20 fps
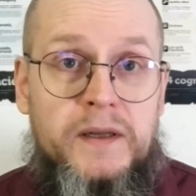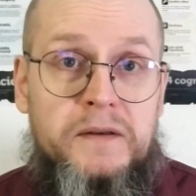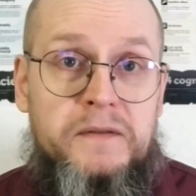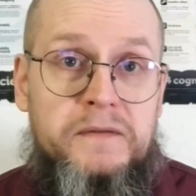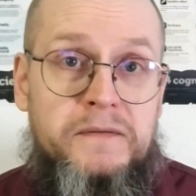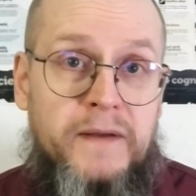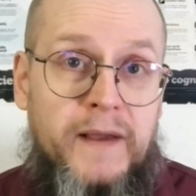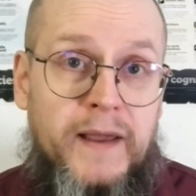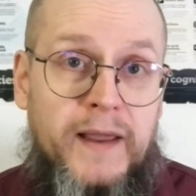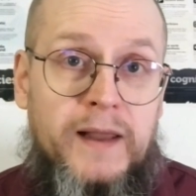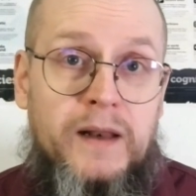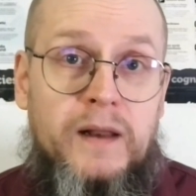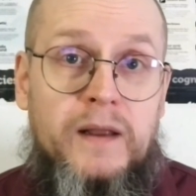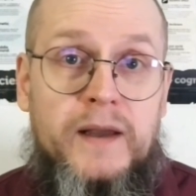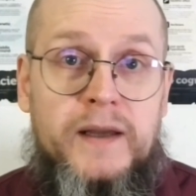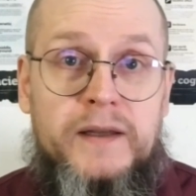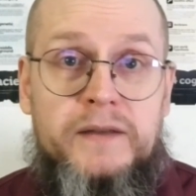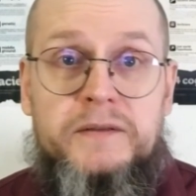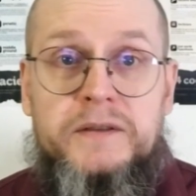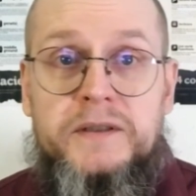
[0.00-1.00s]
fail
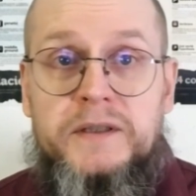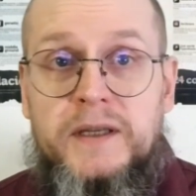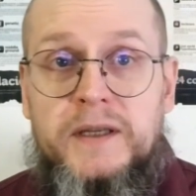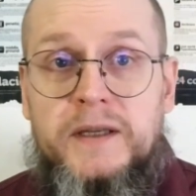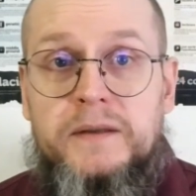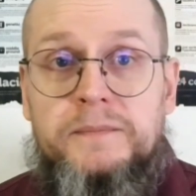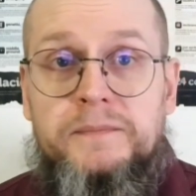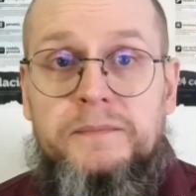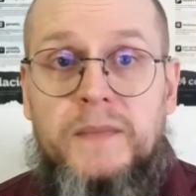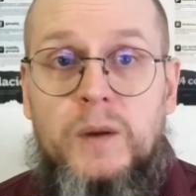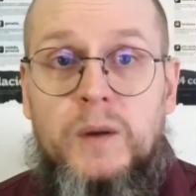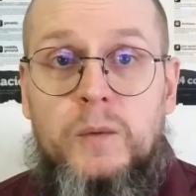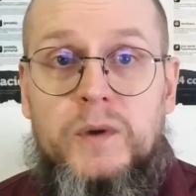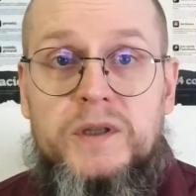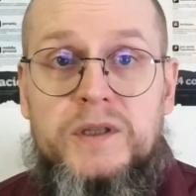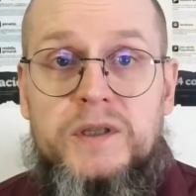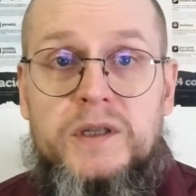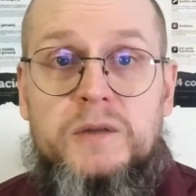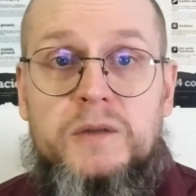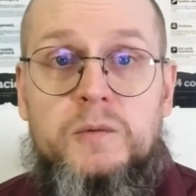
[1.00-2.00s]
and sin, which
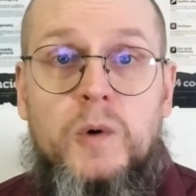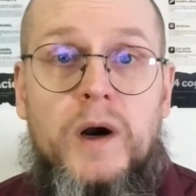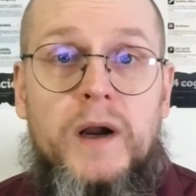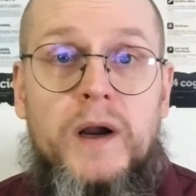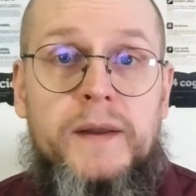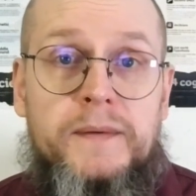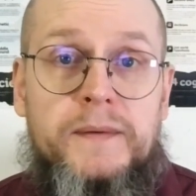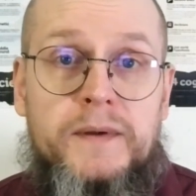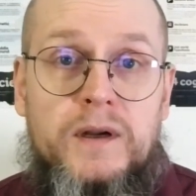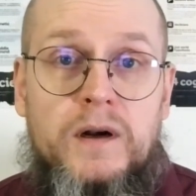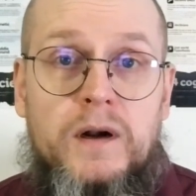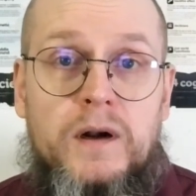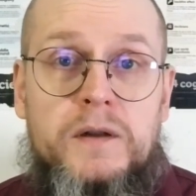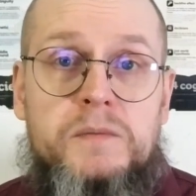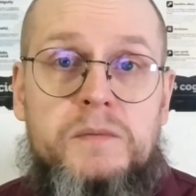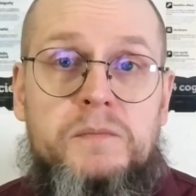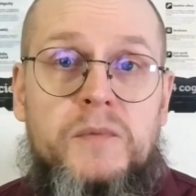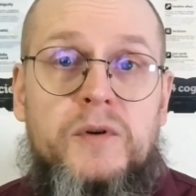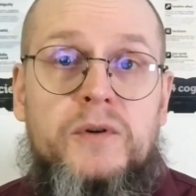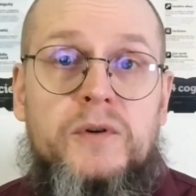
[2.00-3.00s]
is why God's
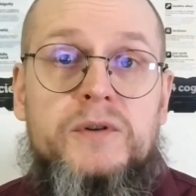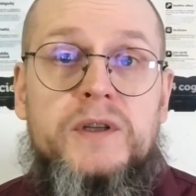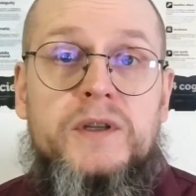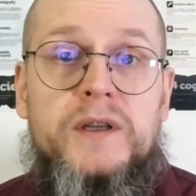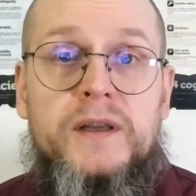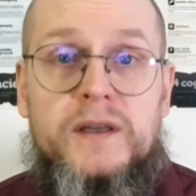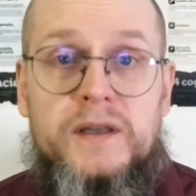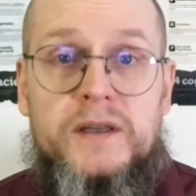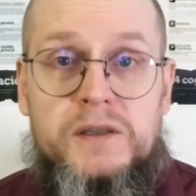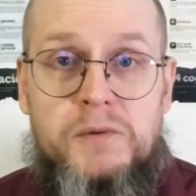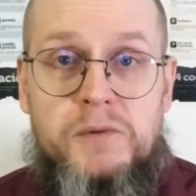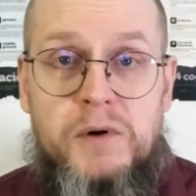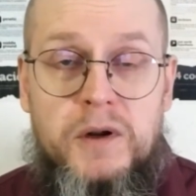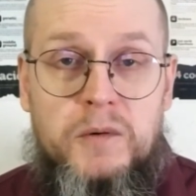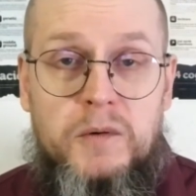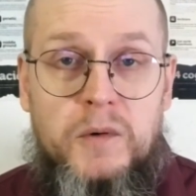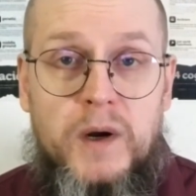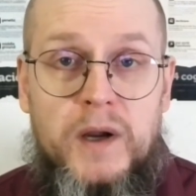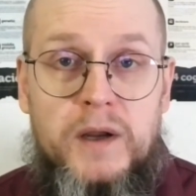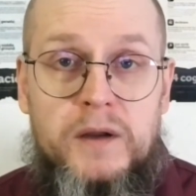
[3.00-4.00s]
mercy is
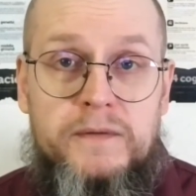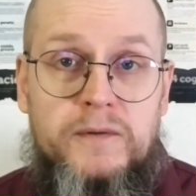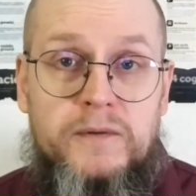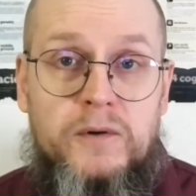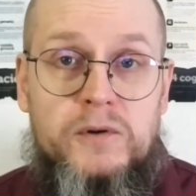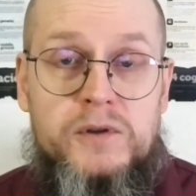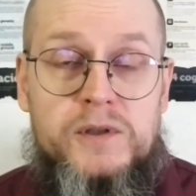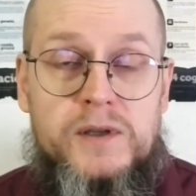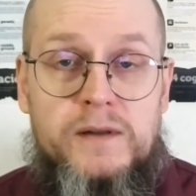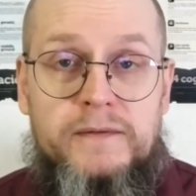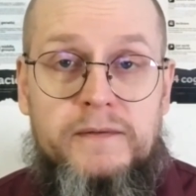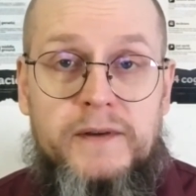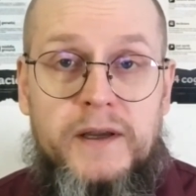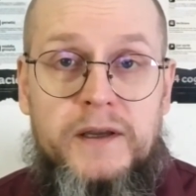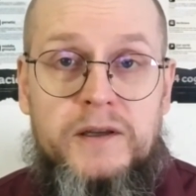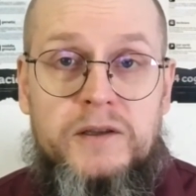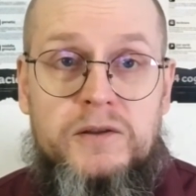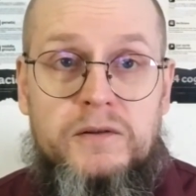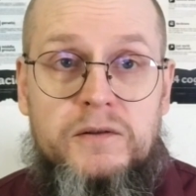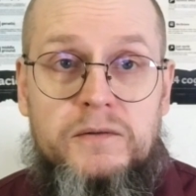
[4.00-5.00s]
required for
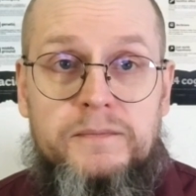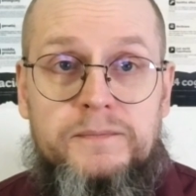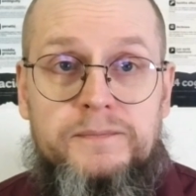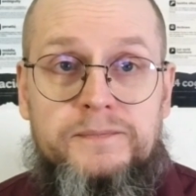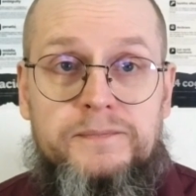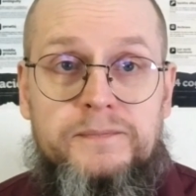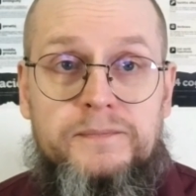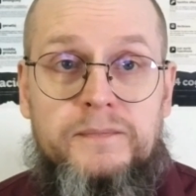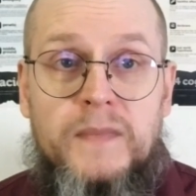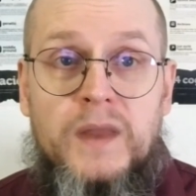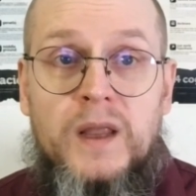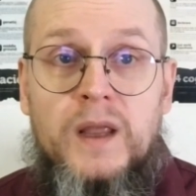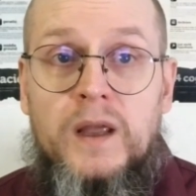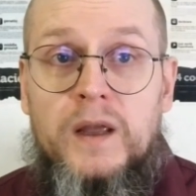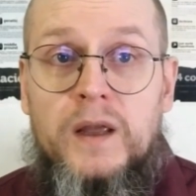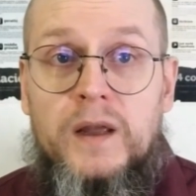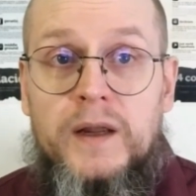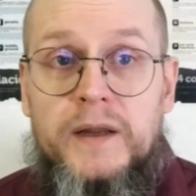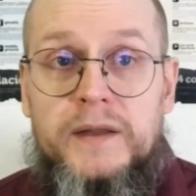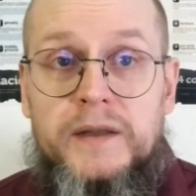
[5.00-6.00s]
salvation.
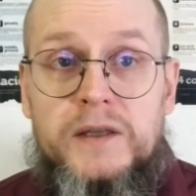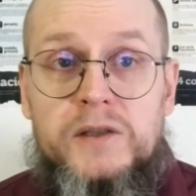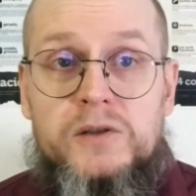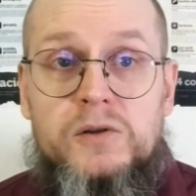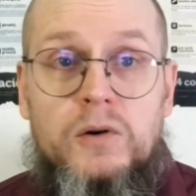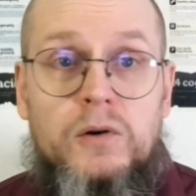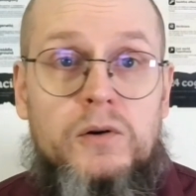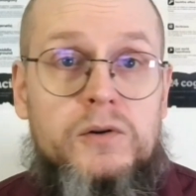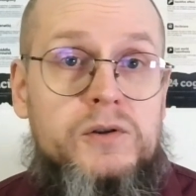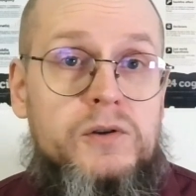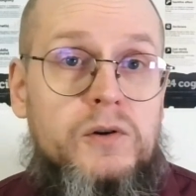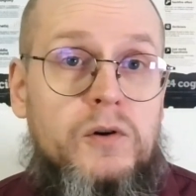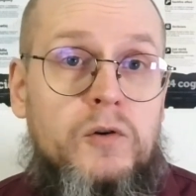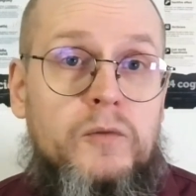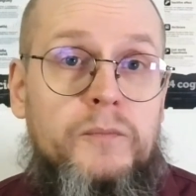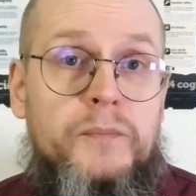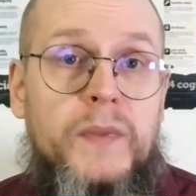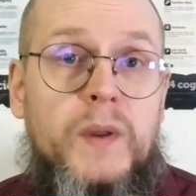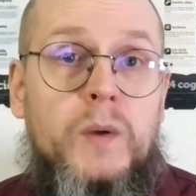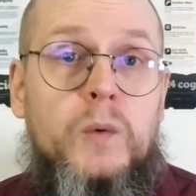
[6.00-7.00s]
It is also
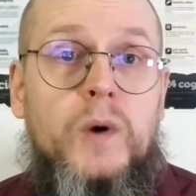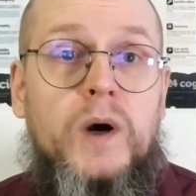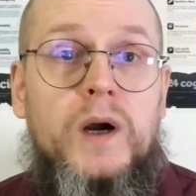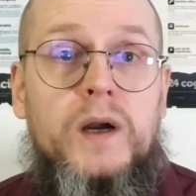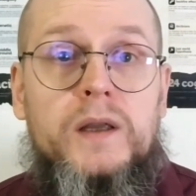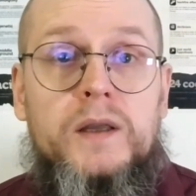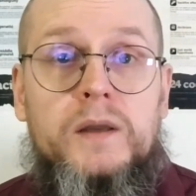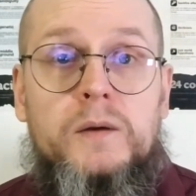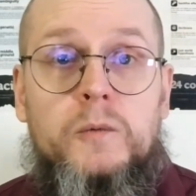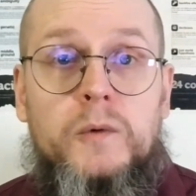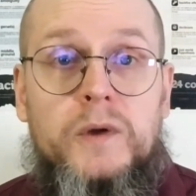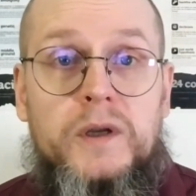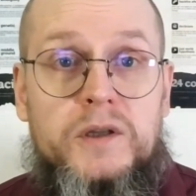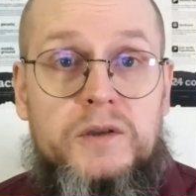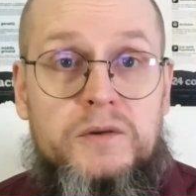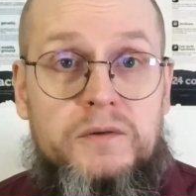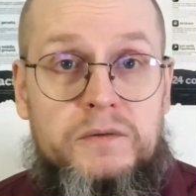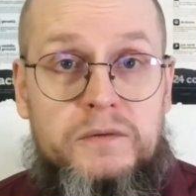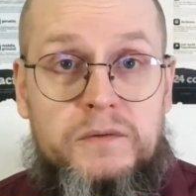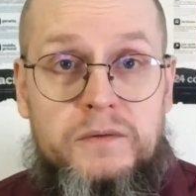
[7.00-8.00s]
why we
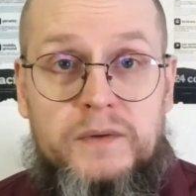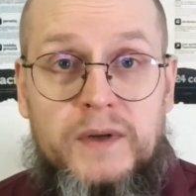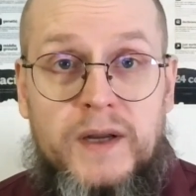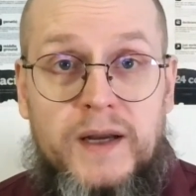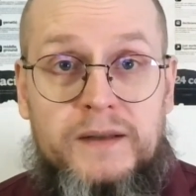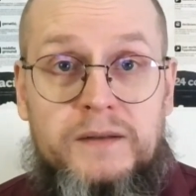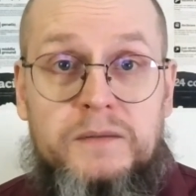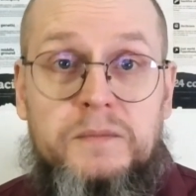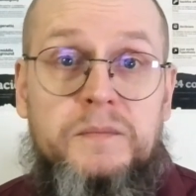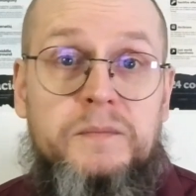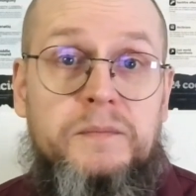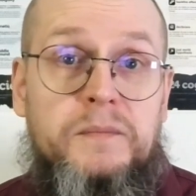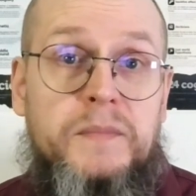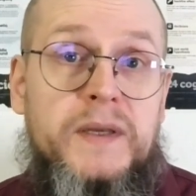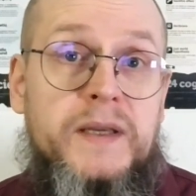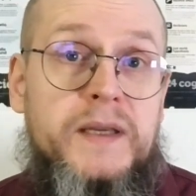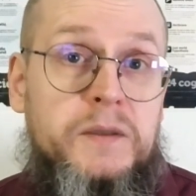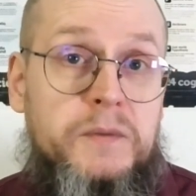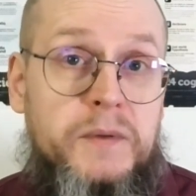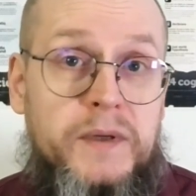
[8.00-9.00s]
should not
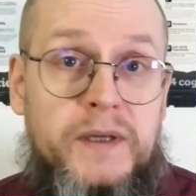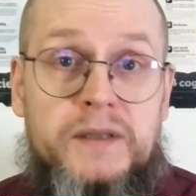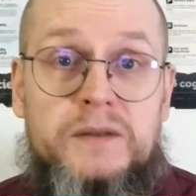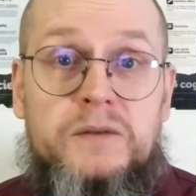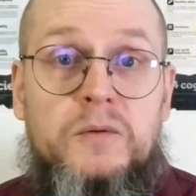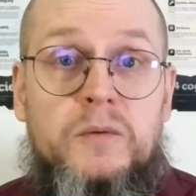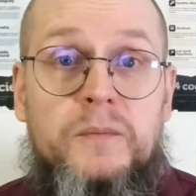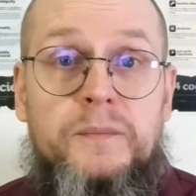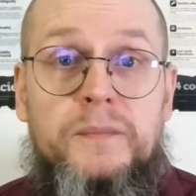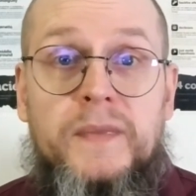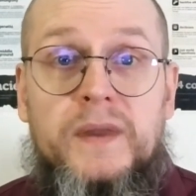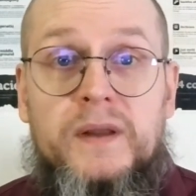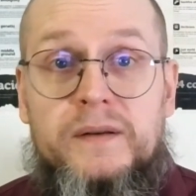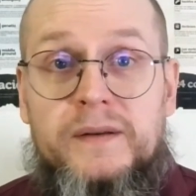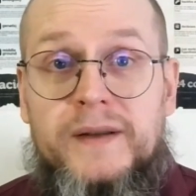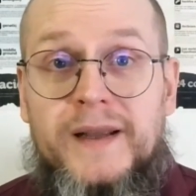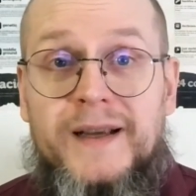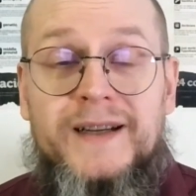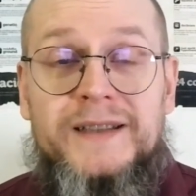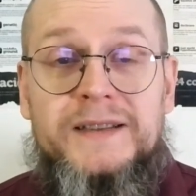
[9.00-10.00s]
be quick to
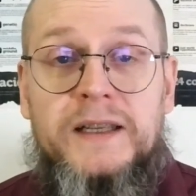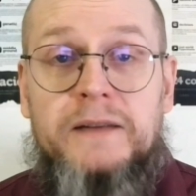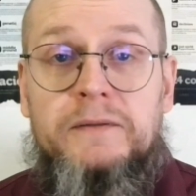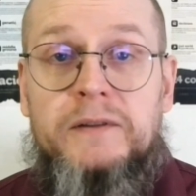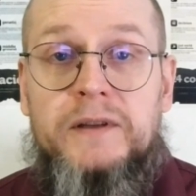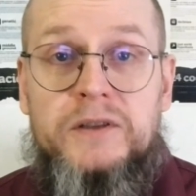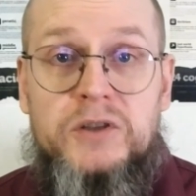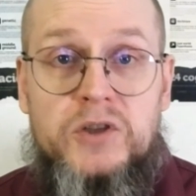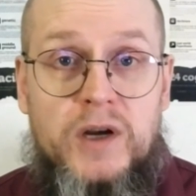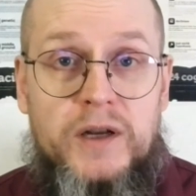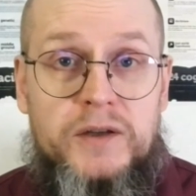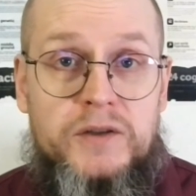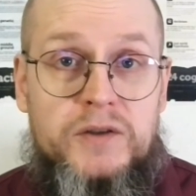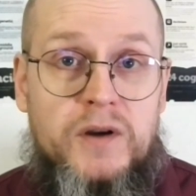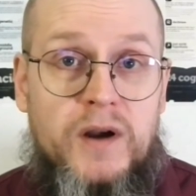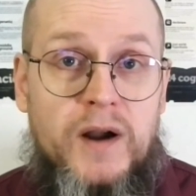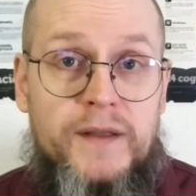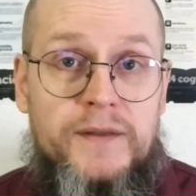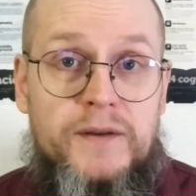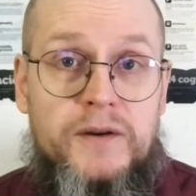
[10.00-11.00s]
negatively judge
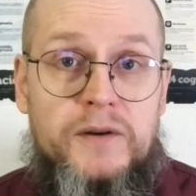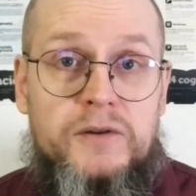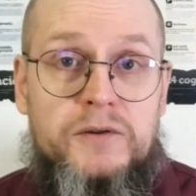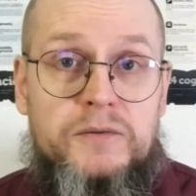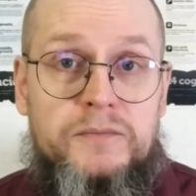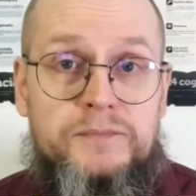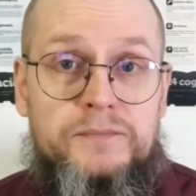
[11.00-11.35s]
others.